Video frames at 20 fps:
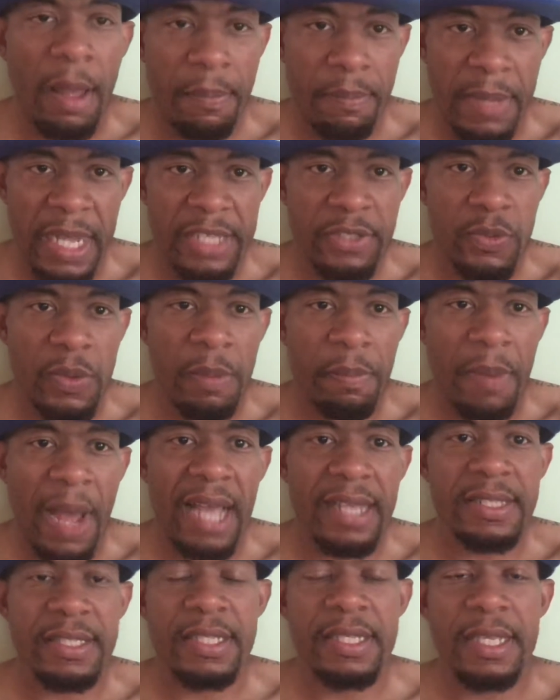mixed with
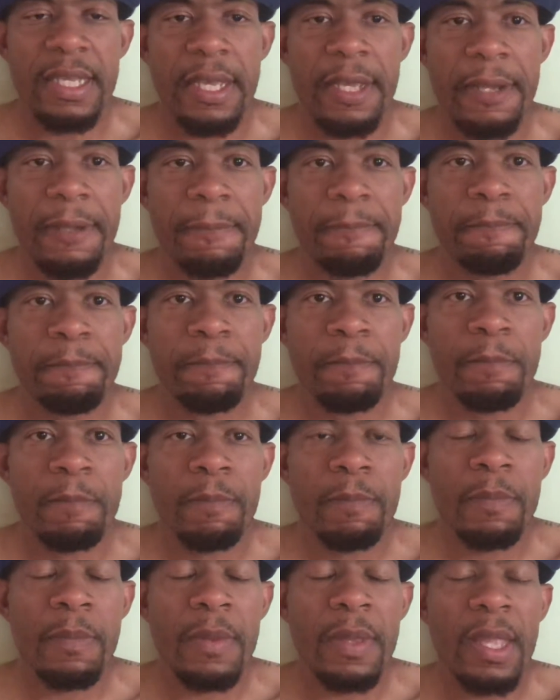boxing gear,
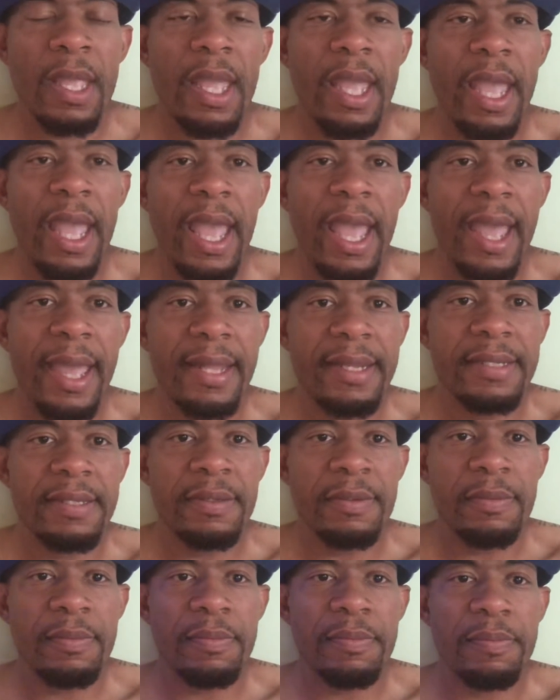and